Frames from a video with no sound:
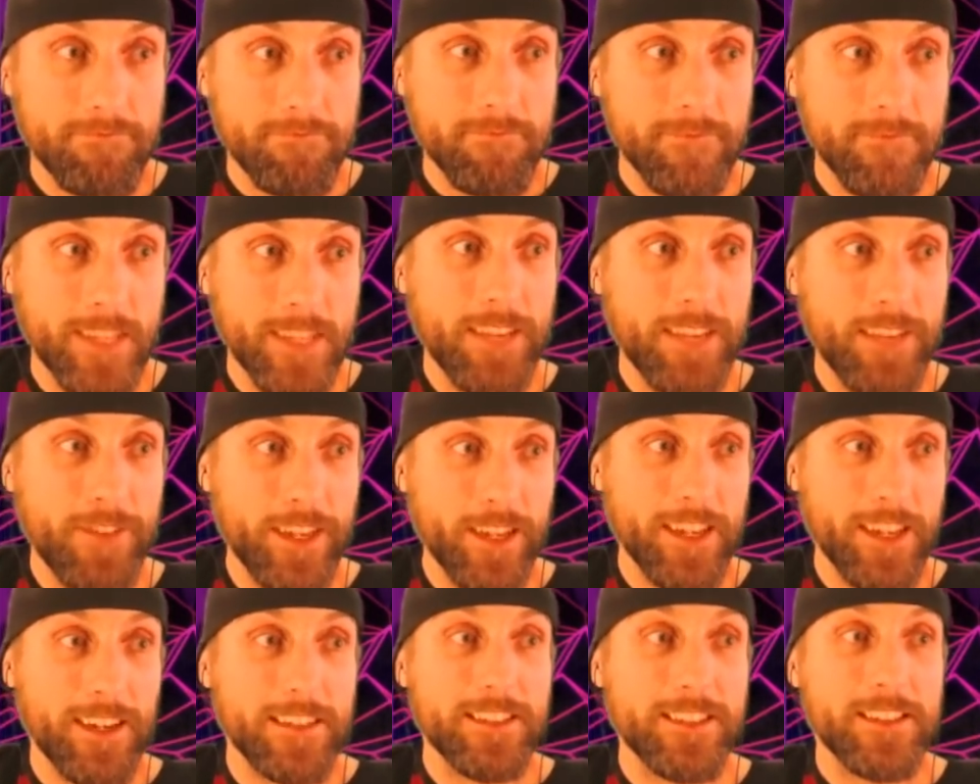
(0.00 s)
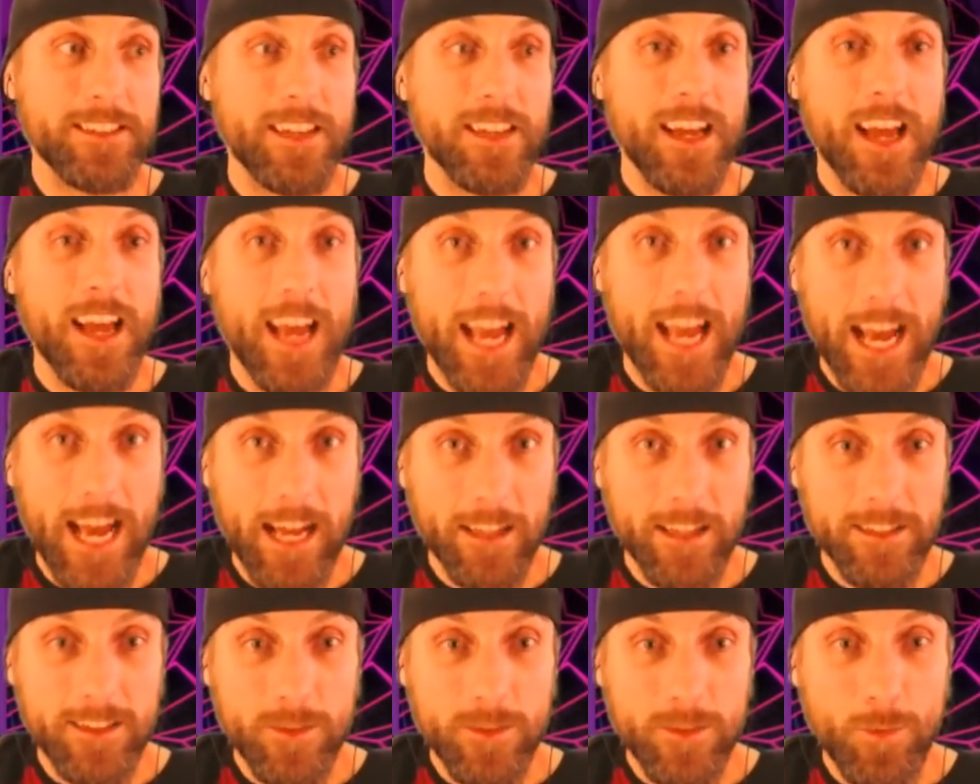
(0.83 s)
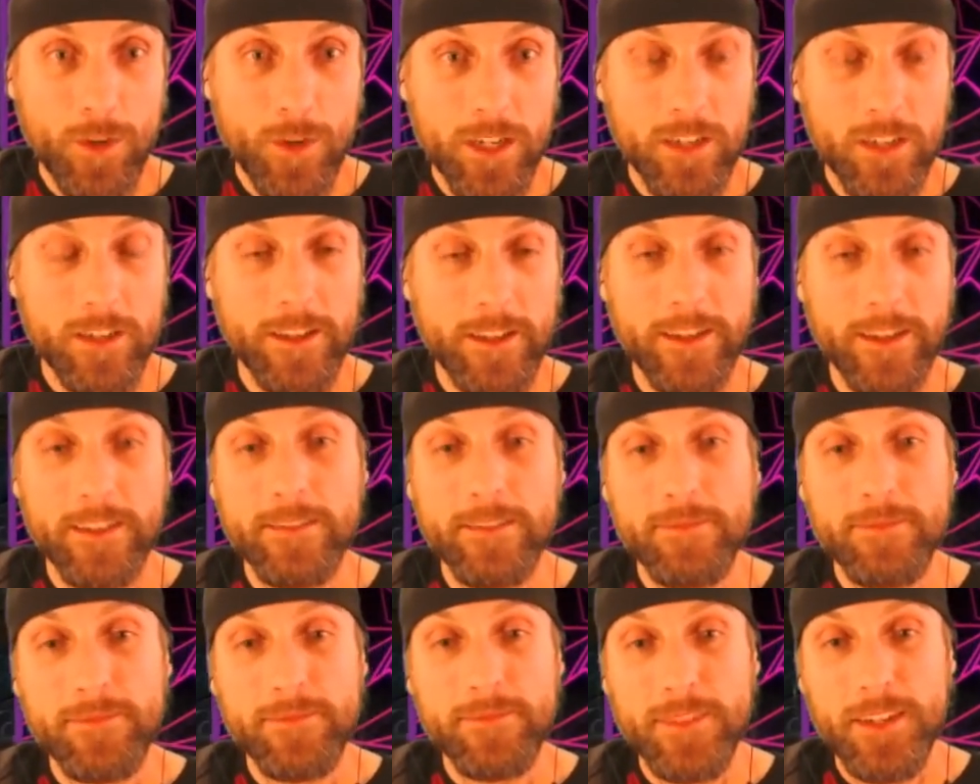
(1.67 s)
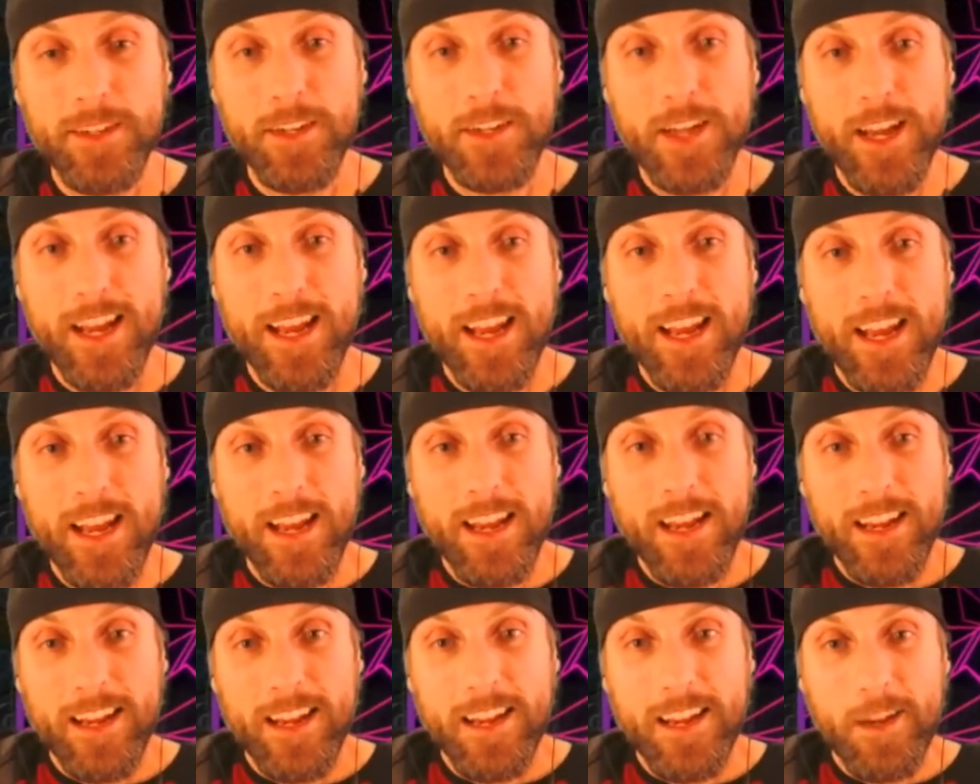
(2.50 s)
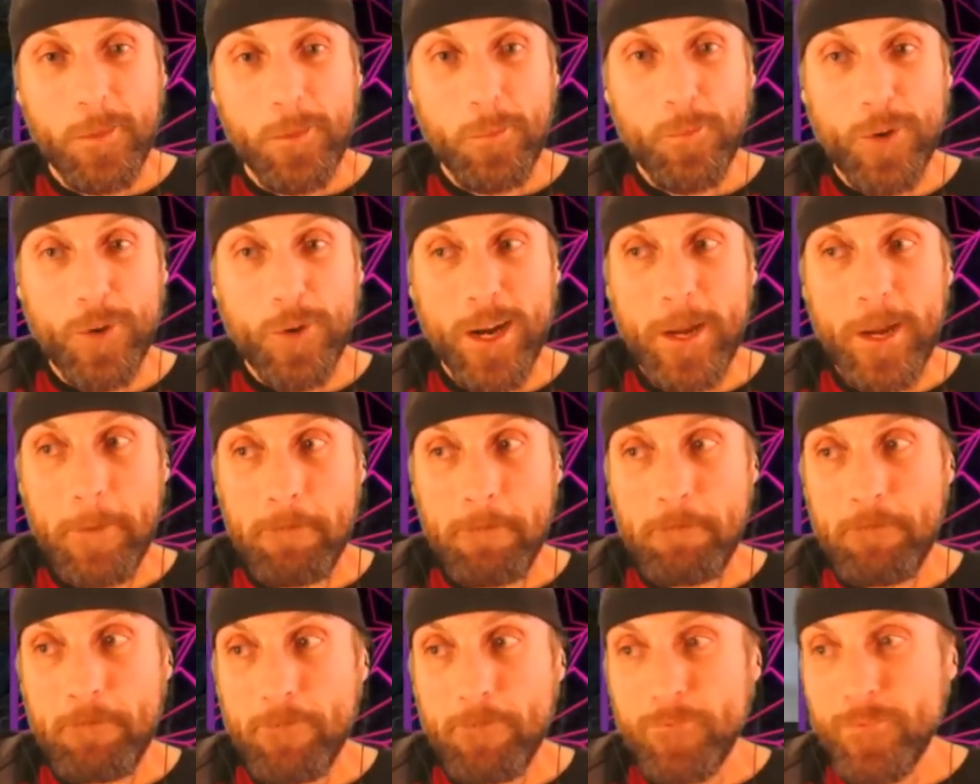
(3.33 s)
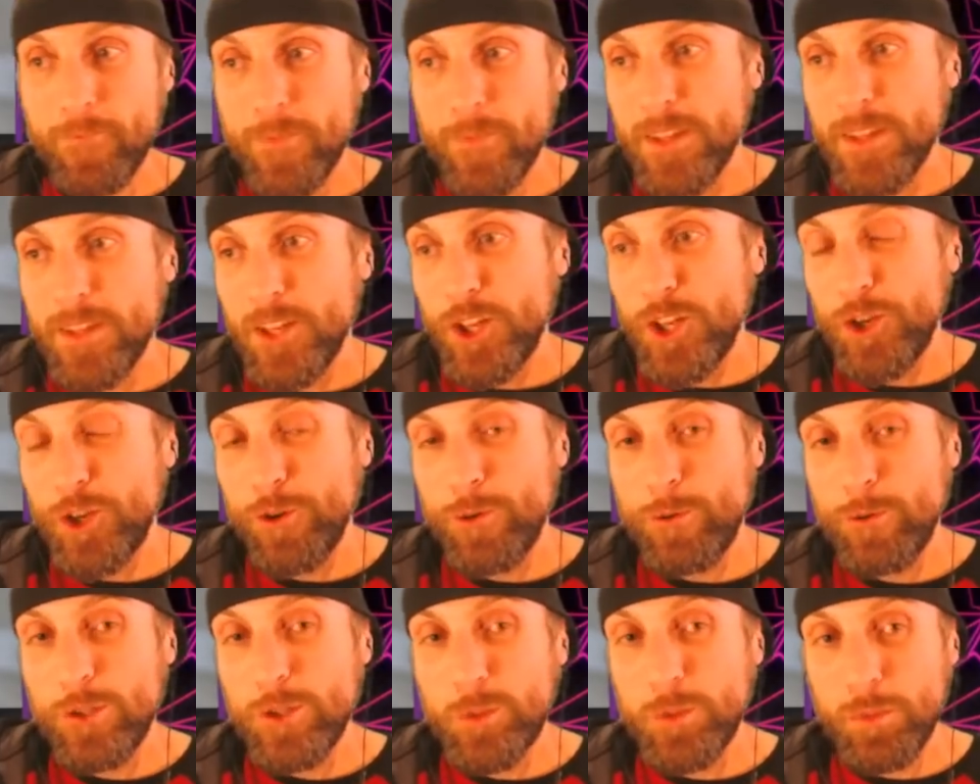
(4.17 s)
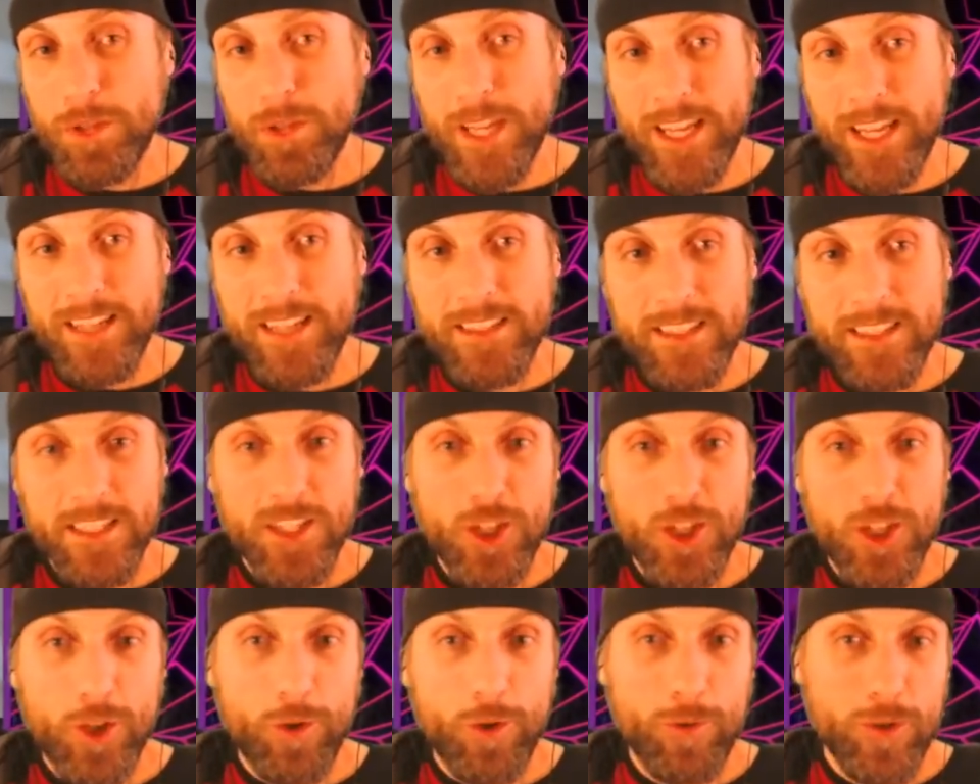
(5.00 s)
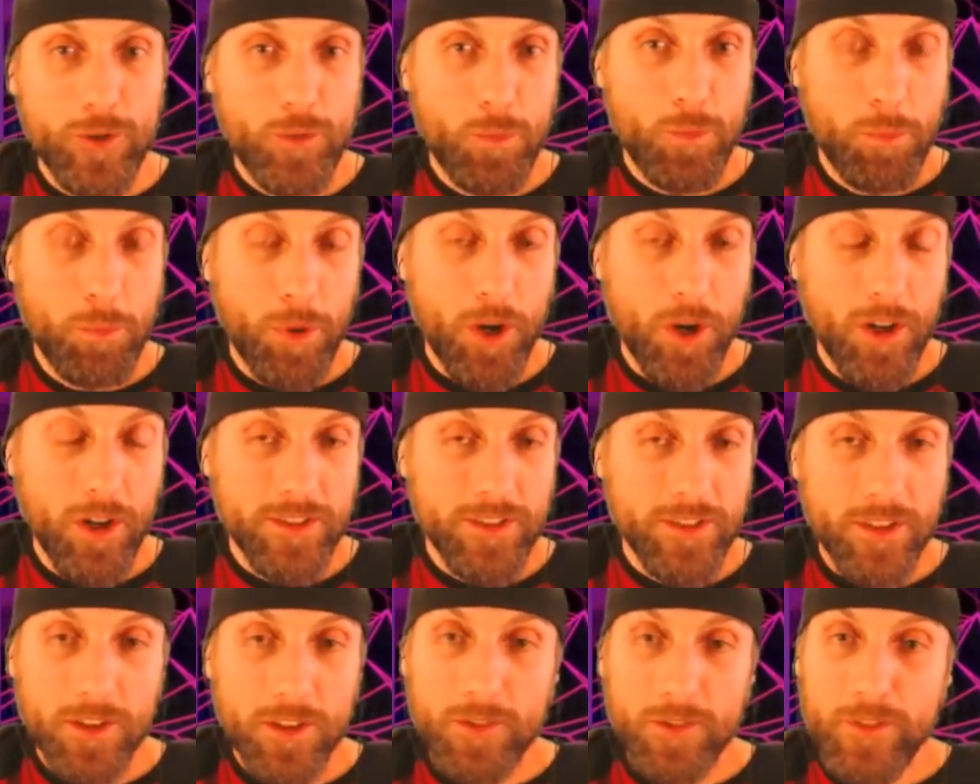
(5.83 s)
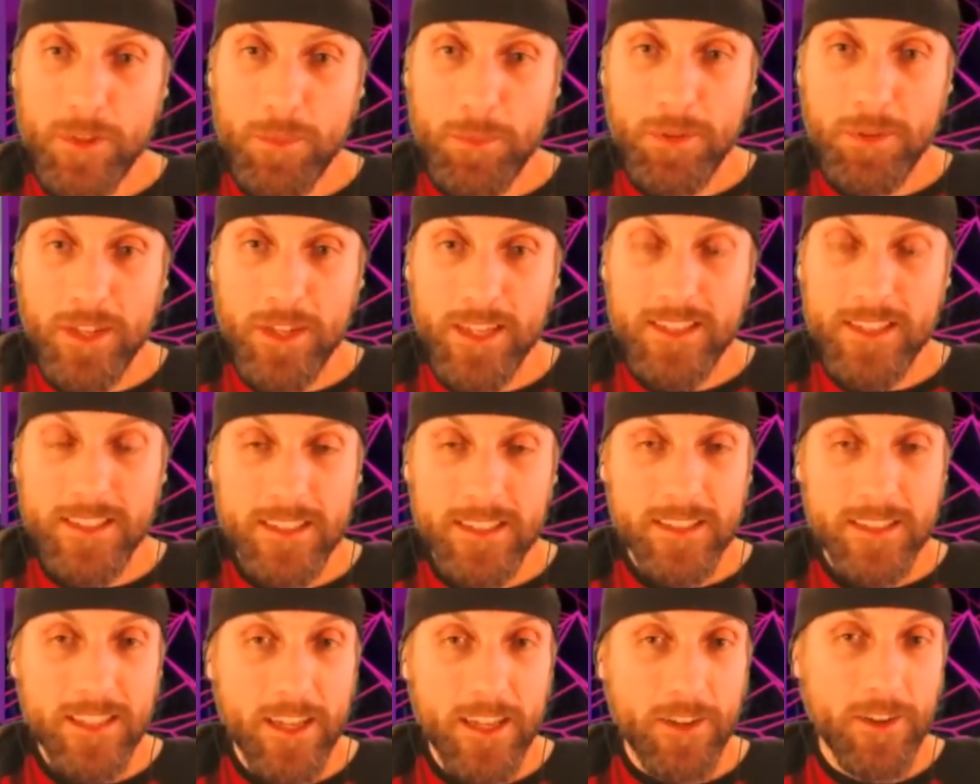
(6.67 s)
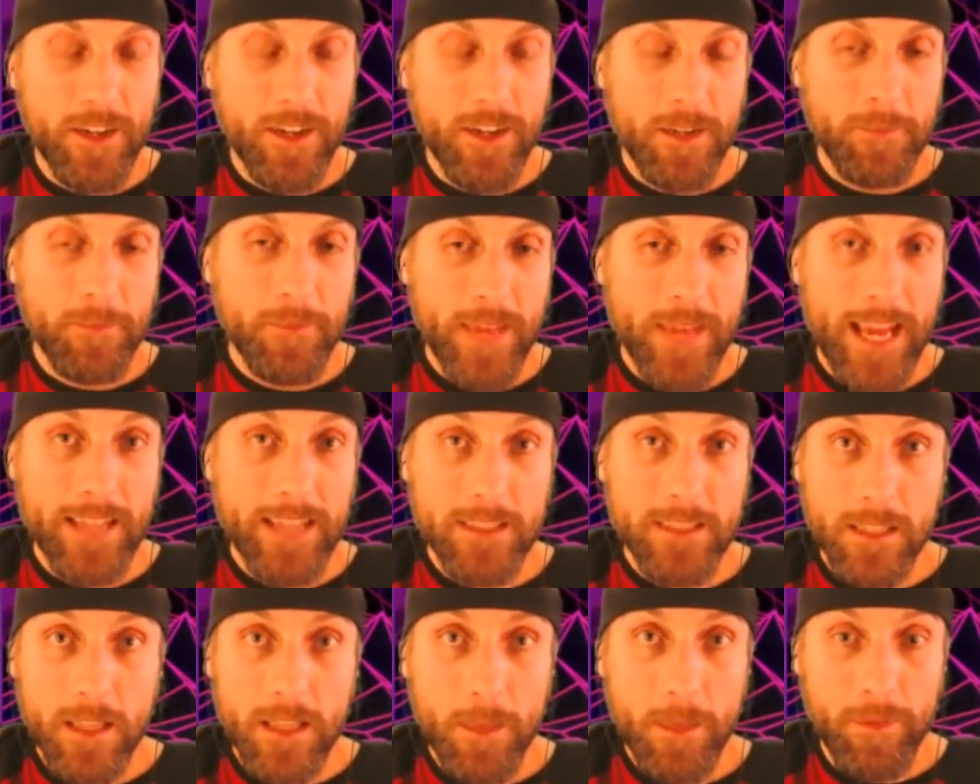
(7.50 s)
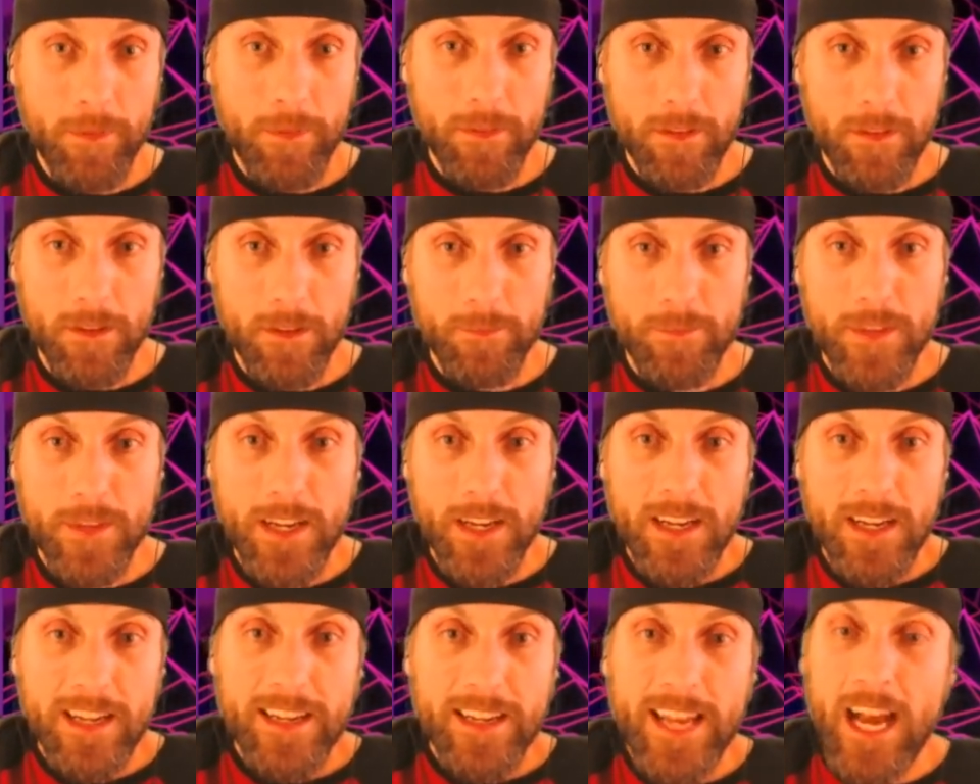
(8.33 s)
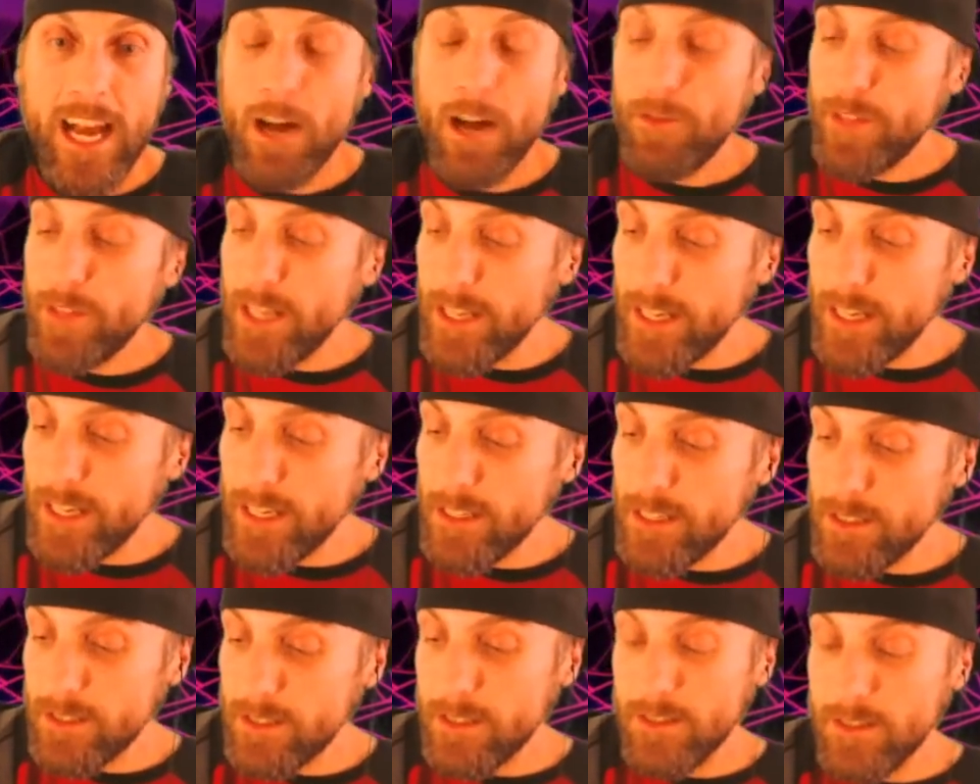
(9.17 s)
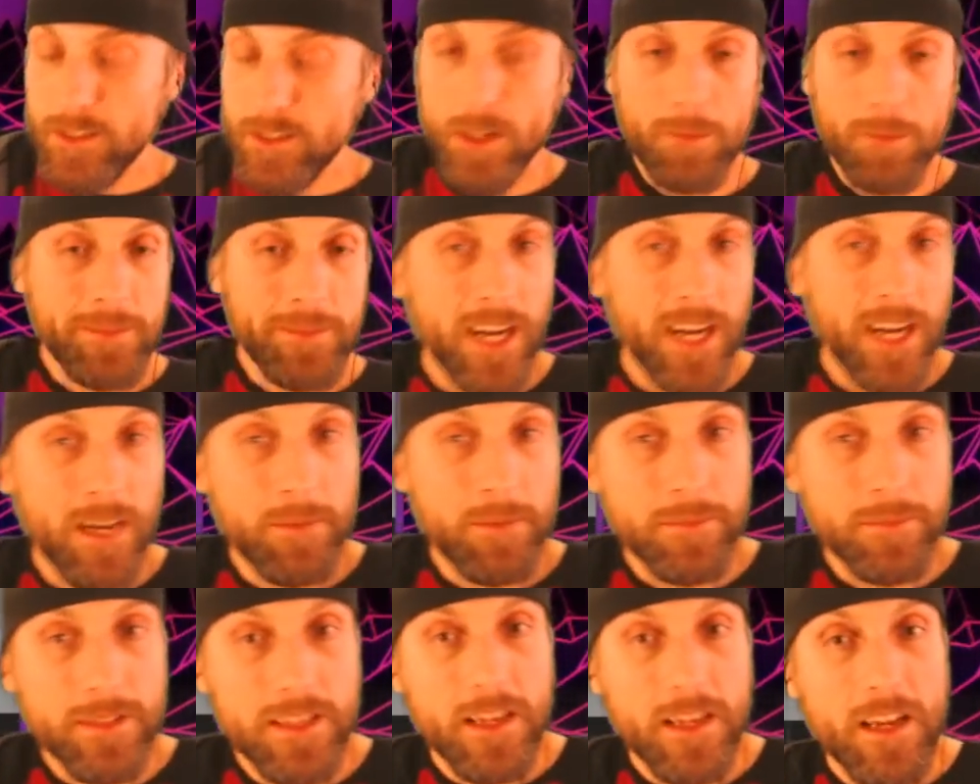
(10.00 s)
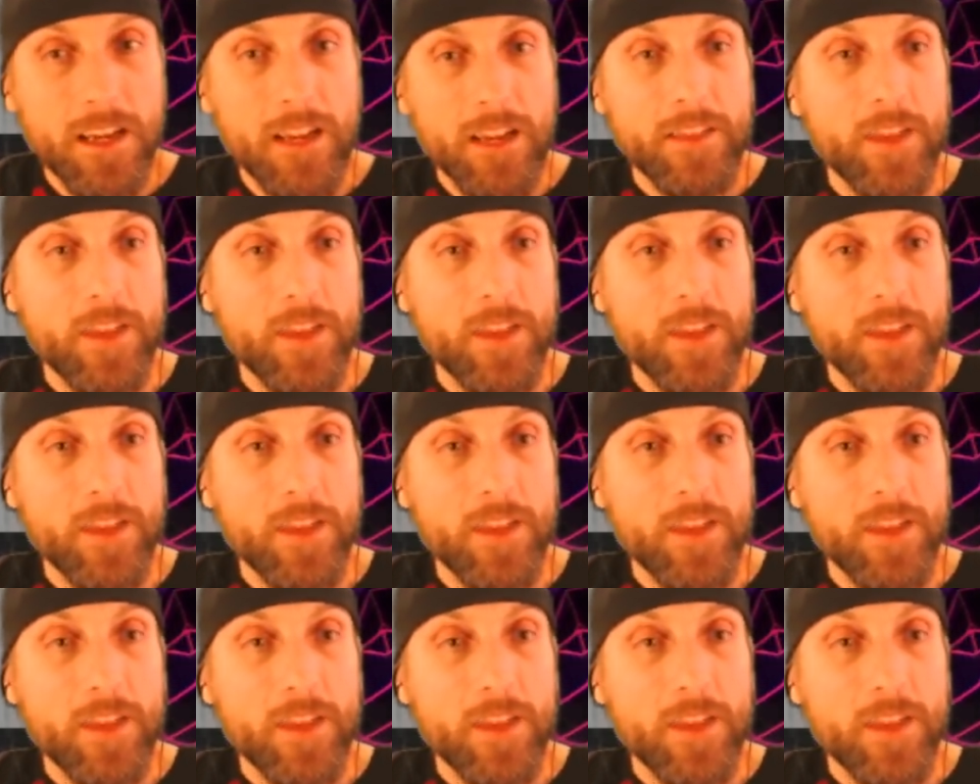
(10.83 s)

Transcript: giving us Alice in Wonderland, right? Huge plants, huge bugs all over the place, et cetera, and telepathy. Now, these, sometimes they